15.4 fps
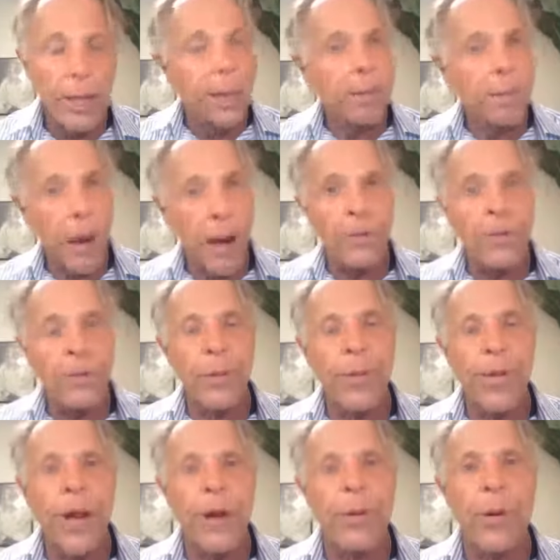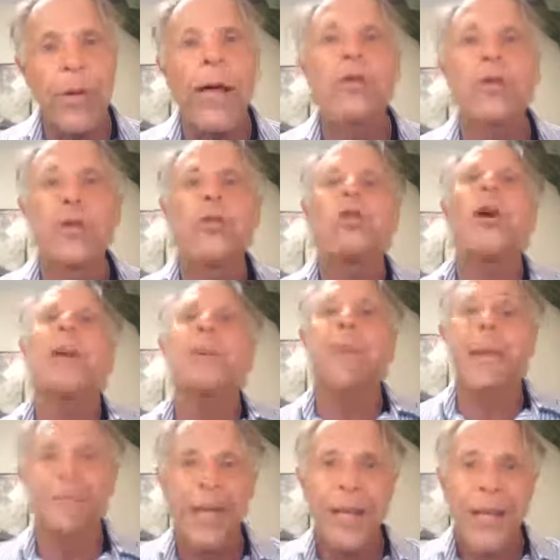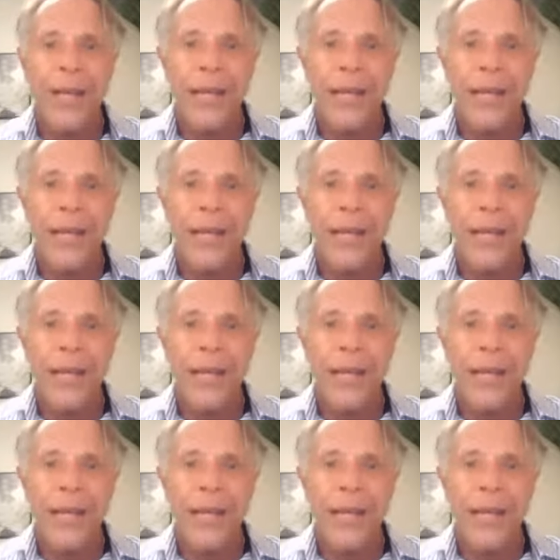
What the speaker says: than possibly they are right now. So join me.